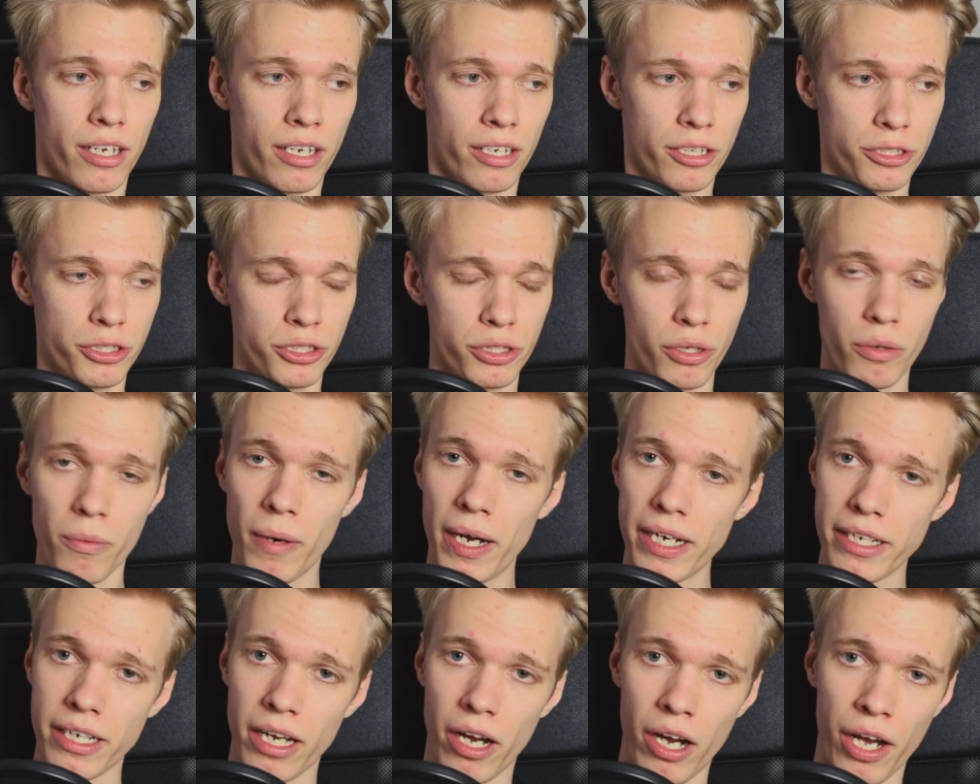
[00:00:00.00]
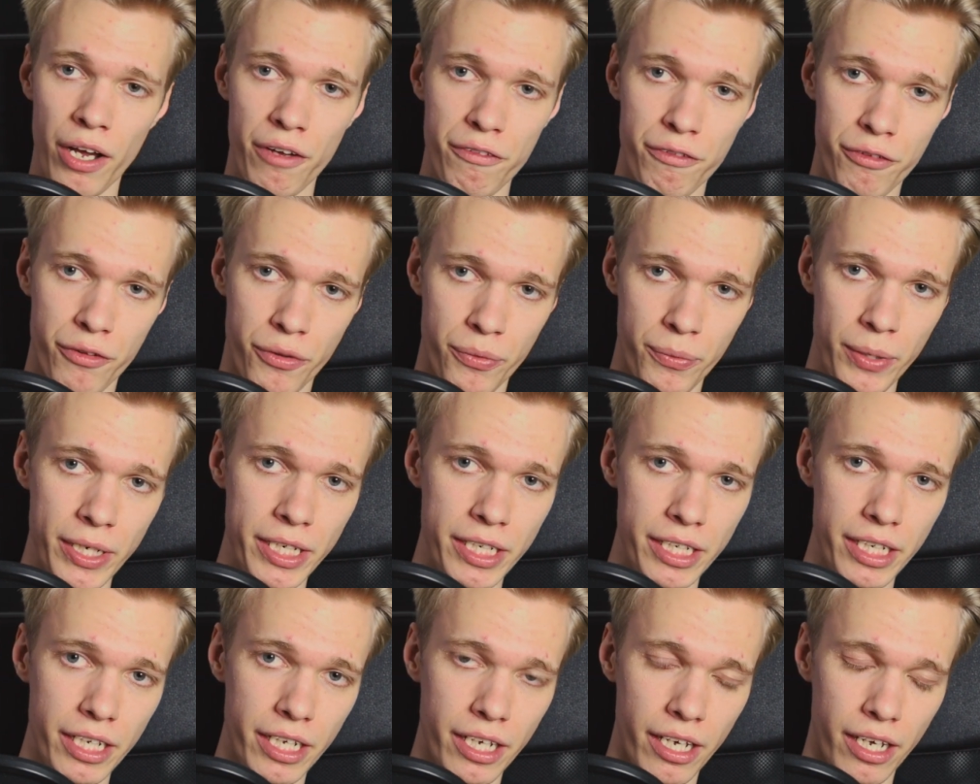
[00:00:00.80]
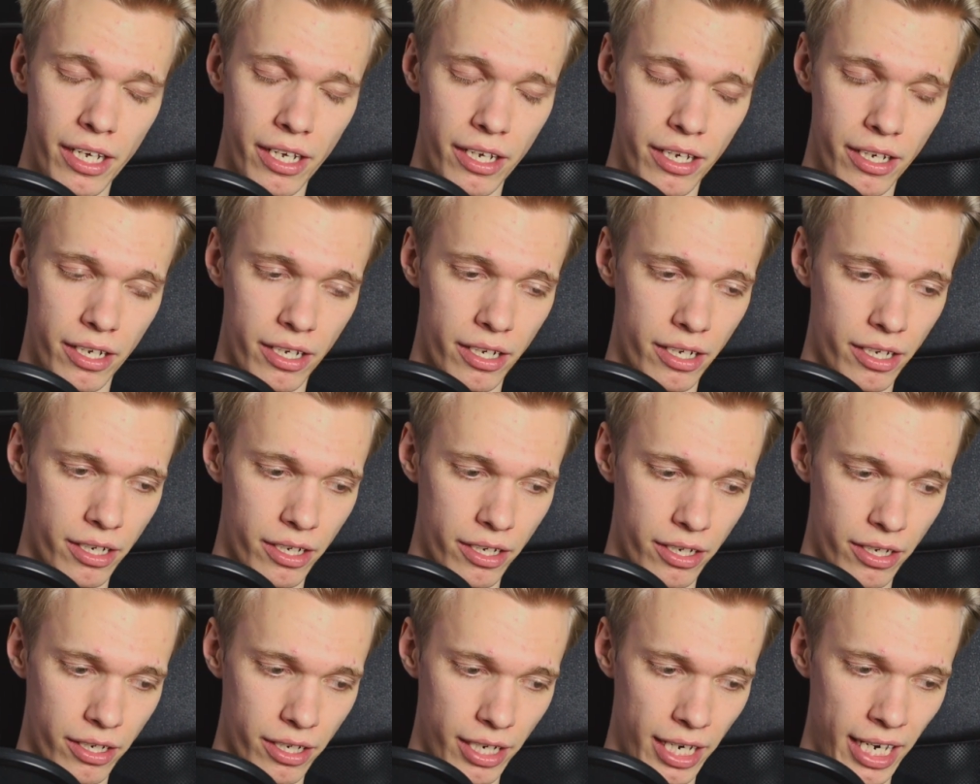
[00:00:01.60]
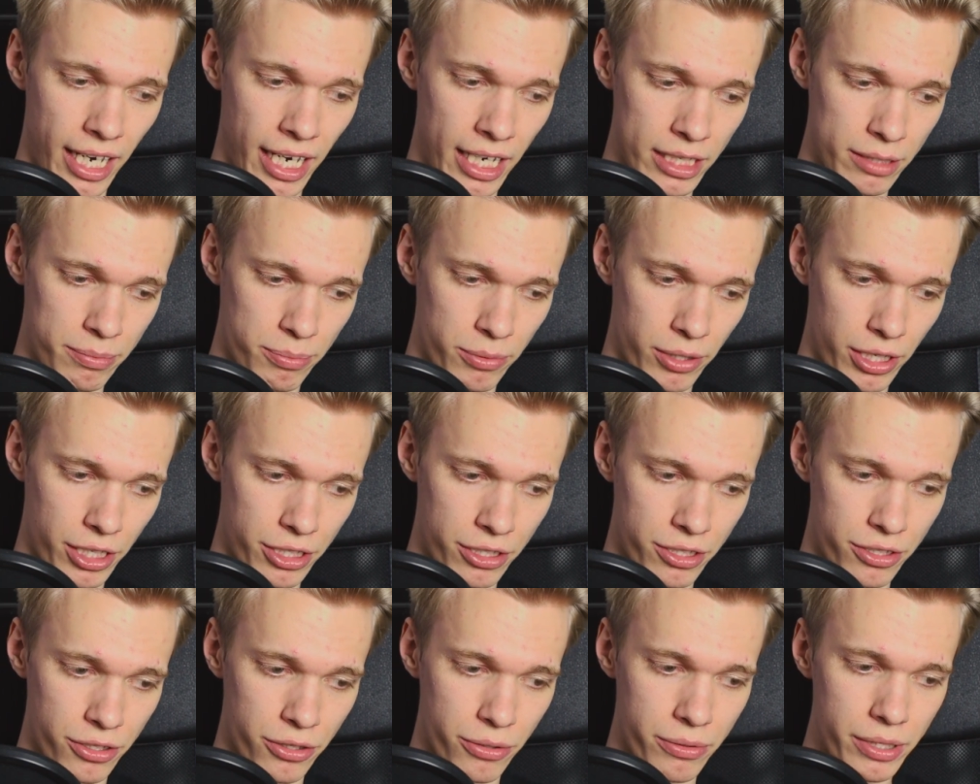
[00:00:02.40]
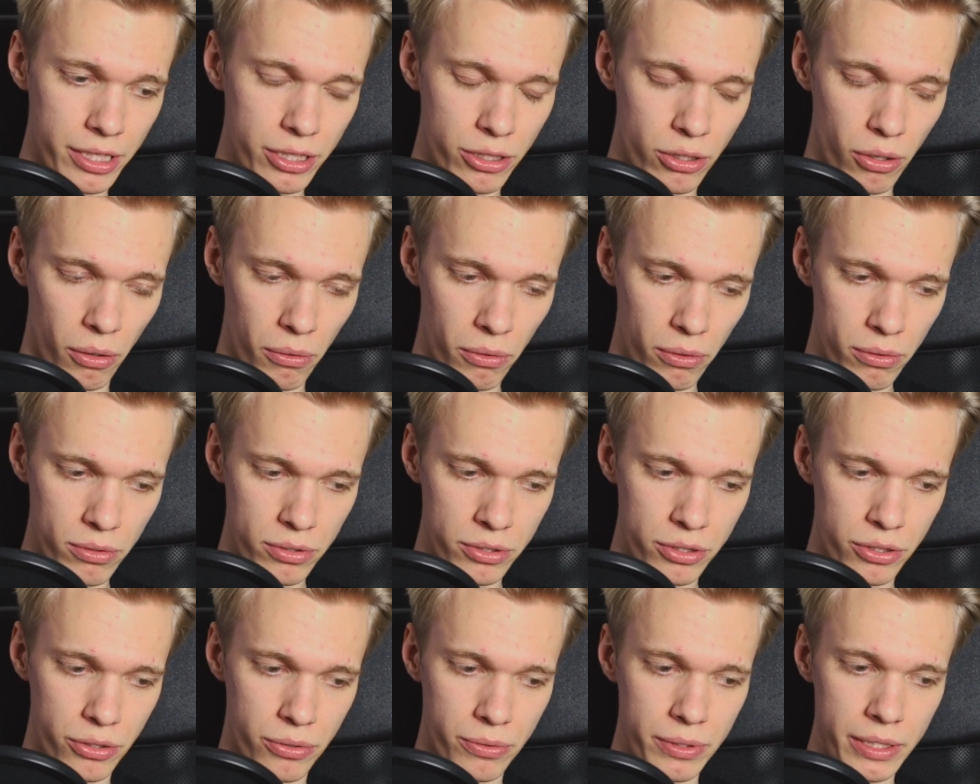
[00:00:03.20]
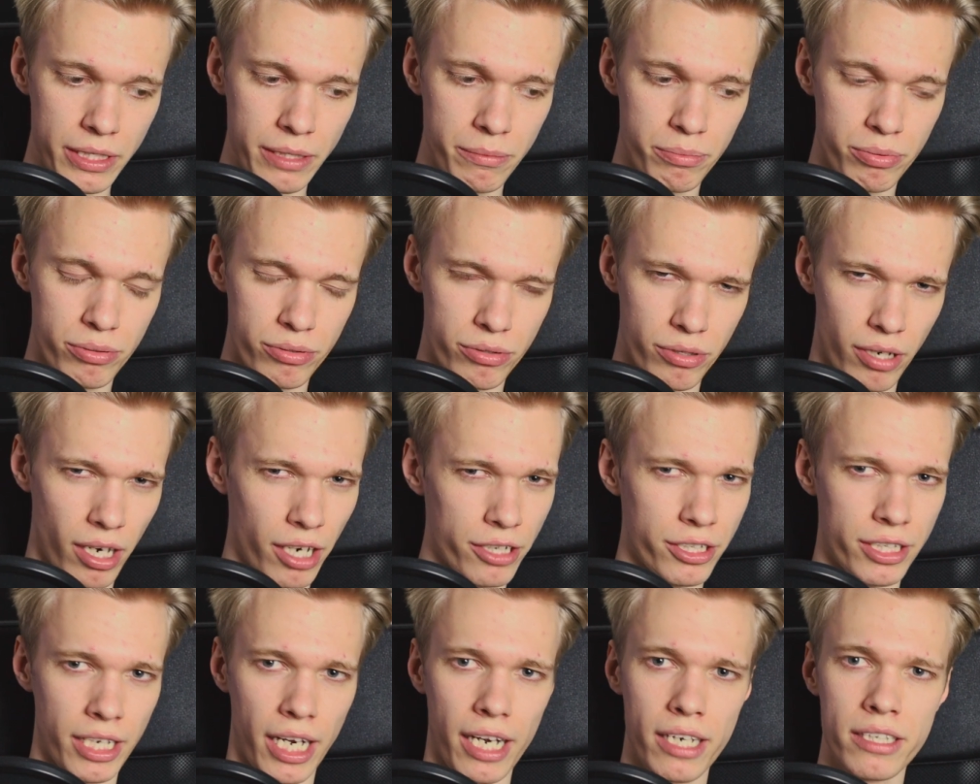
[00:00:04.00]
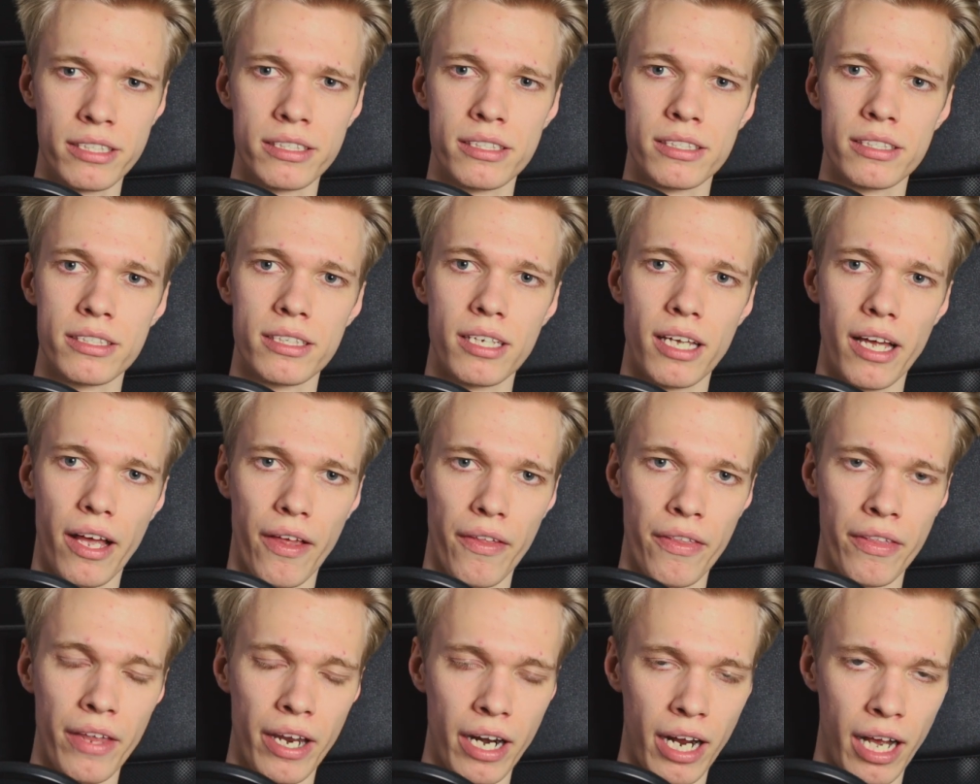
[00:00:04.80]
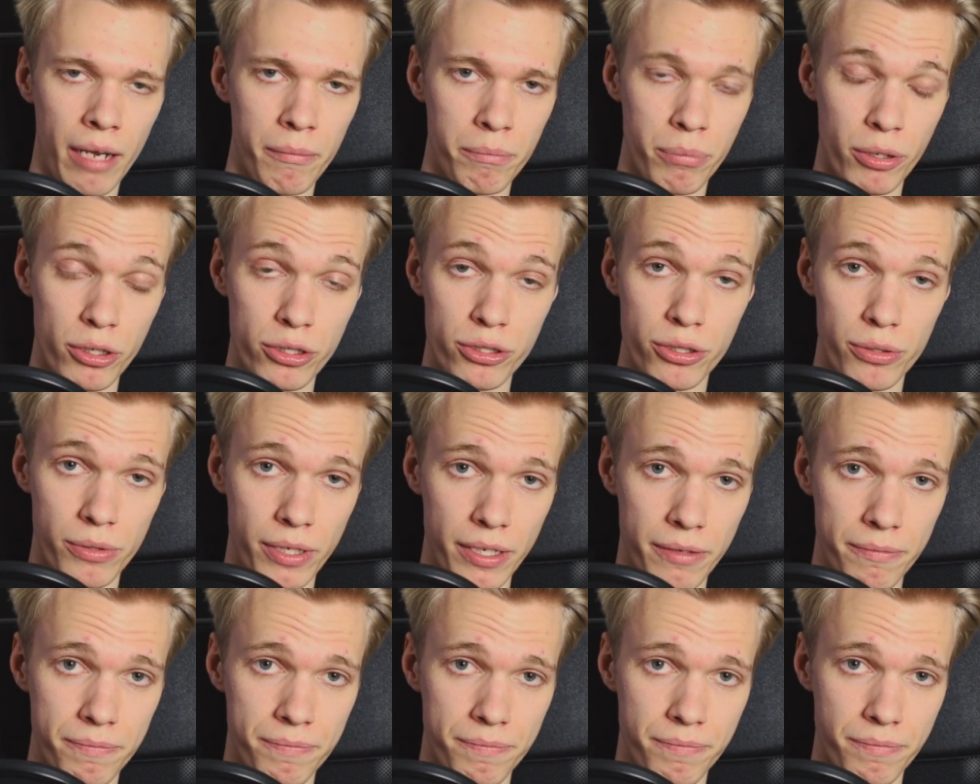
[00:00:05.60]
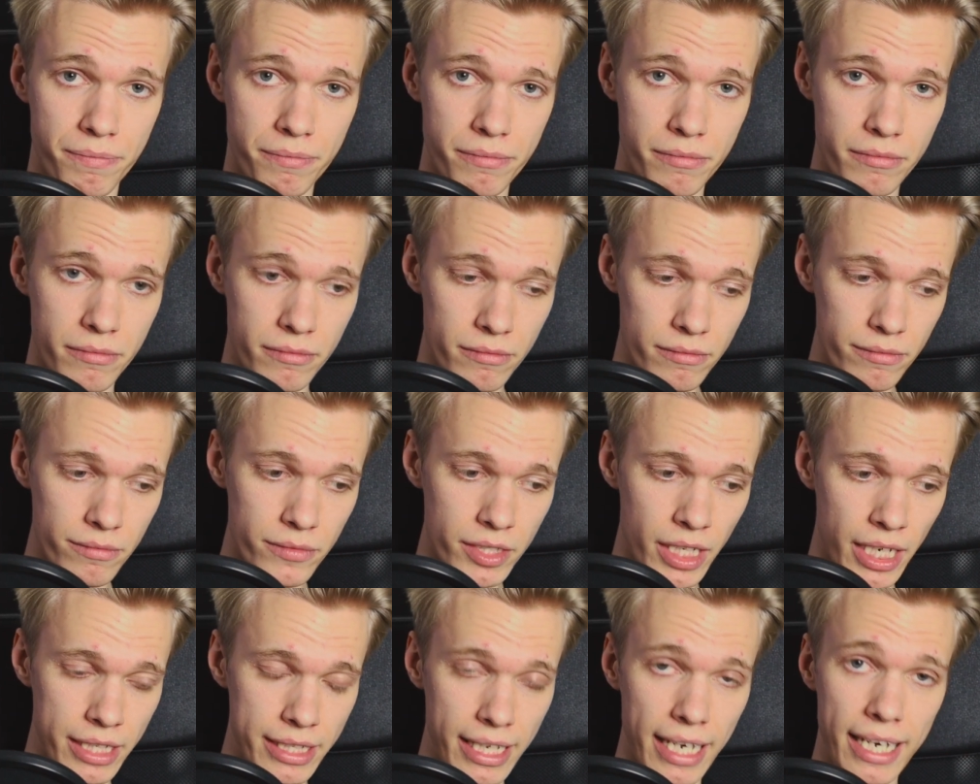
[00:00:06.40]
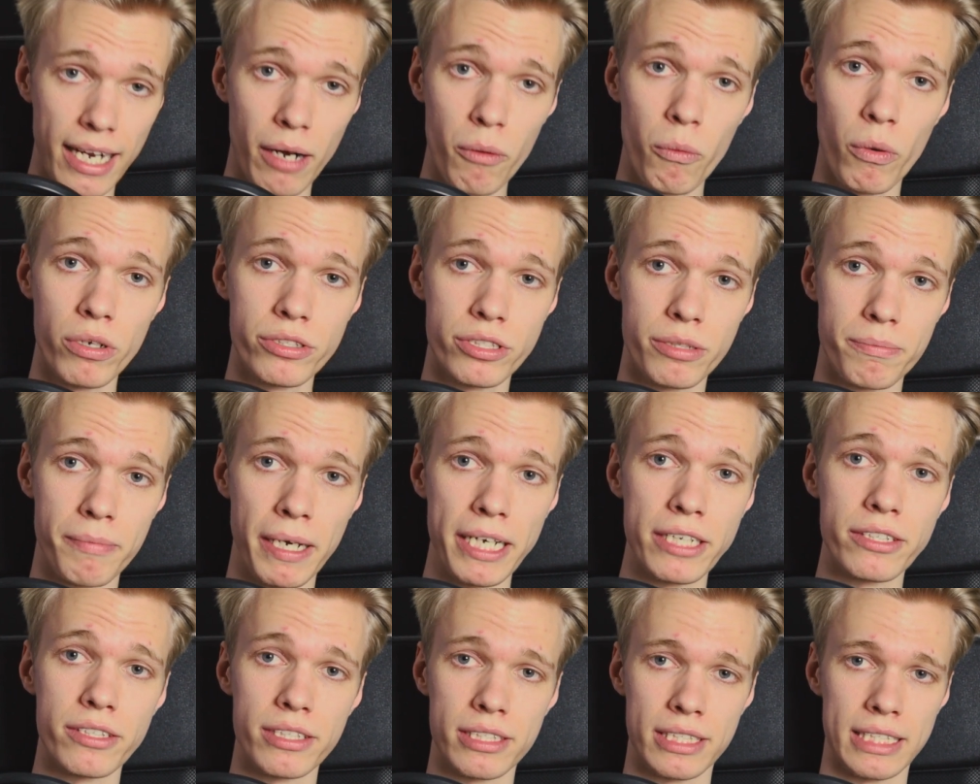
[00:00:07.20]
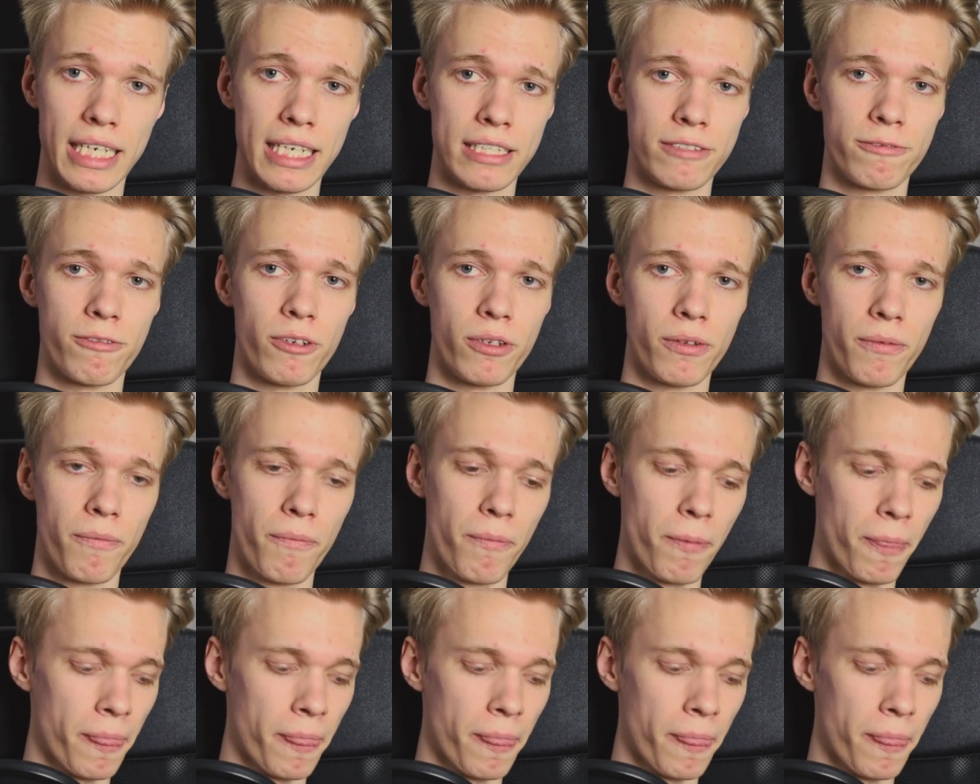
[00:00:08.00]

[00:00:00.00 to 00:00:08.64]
So right now I have 3 aspirations, 3 goals, 3 projects that I'm pursuing and that I want to make successful.